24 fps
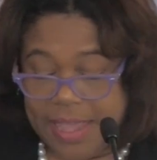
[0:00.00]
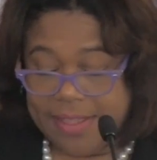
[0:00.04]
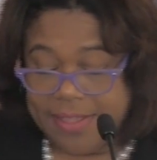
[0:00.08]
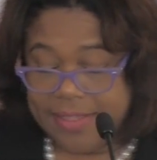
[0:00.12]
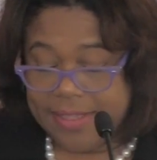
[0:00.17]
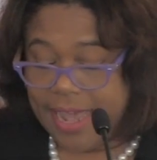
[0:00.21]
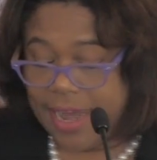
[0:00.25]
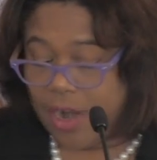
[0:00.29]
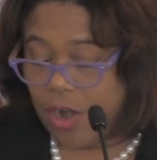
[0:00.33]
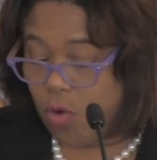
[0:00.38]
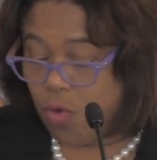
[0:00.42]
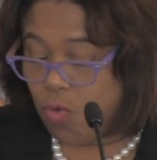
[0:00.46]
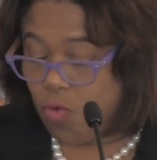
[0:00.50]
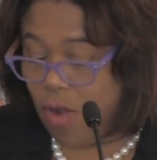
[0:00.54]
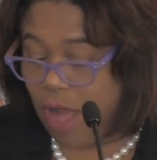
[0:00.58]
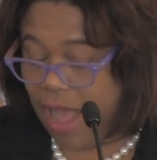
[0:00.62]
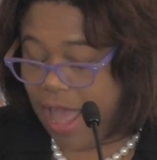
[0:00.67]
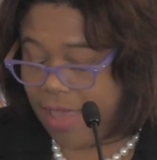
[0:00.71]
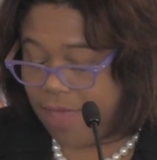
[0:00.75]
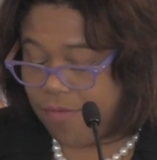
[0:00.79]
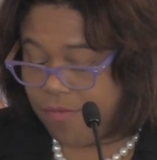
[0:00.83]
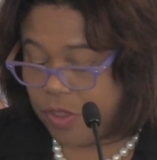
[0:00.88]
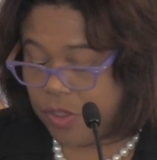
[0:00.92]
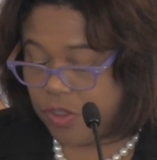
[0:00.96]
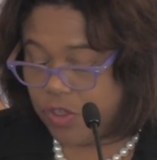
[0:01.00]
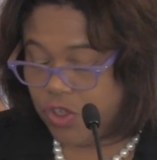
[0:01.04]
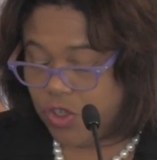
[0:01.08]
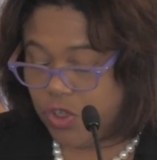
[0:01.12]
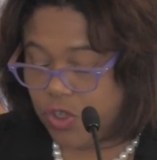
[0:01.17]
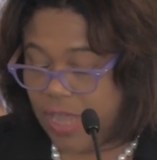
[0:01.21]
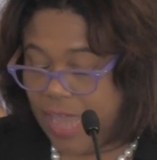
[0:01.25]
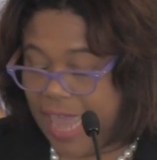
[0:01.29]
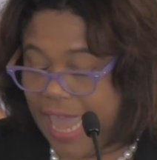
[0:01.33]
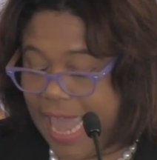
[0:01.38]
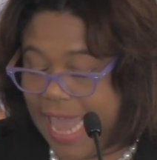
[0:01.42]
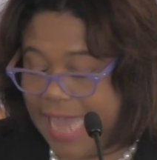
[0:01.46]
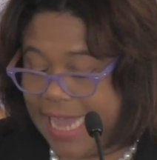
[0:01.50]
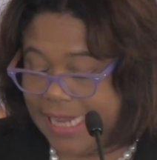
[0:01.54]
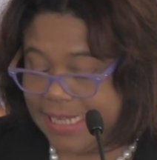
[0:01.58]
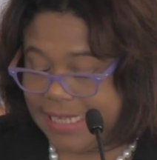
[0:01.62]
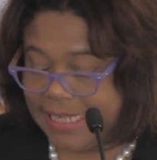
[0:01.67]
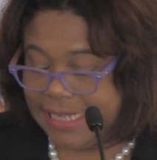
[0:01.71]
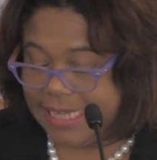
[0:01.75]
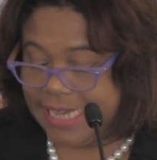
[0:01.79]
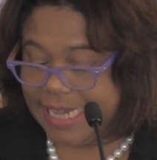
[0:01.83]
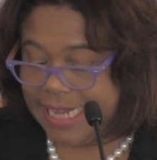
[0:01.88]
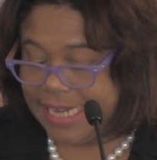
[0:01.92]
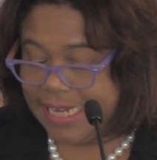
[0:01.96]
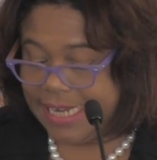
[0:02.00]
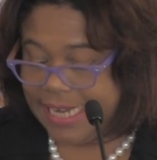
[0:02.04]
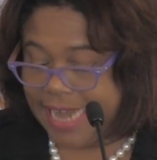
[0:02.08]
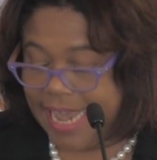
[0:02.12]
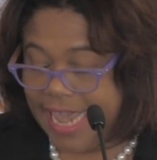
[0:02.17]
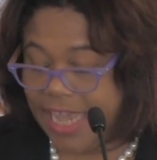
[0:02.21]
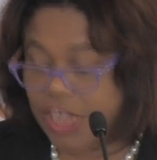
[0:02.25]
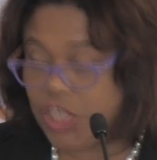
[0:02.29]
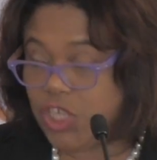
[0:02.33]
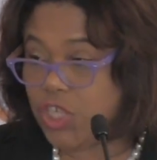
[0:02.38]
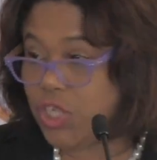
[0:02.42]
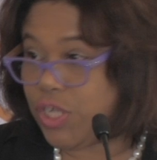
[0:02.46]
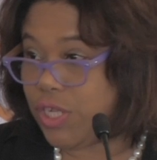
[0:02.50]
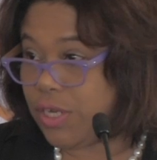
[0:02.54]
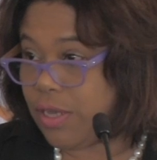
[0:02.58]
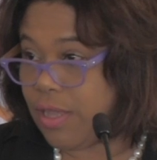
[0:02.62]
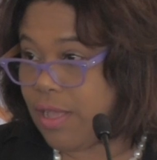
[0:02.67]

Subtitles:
that arrivals to 18 nation